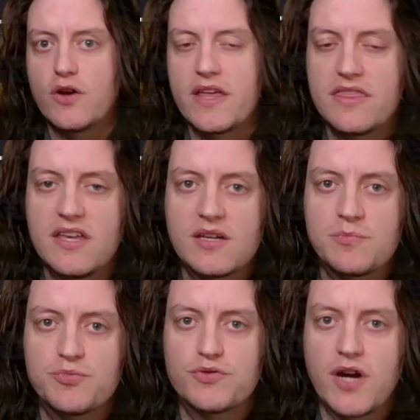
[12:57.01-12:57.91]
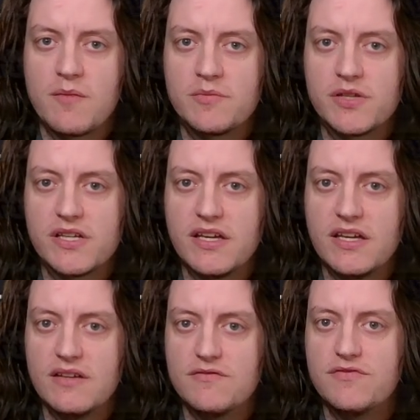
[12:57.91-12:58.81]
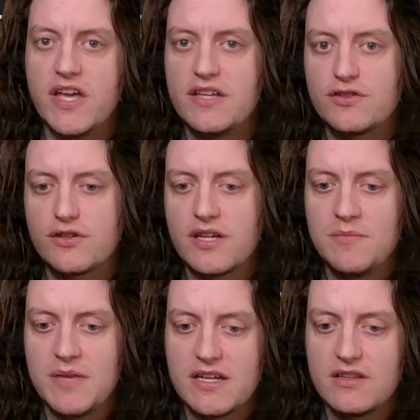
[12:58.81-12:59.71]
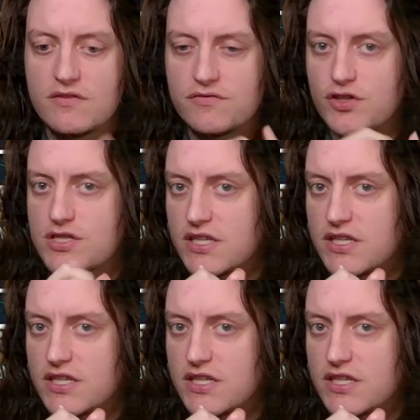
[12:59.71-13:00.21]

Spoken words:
So I think probably Vader commanding the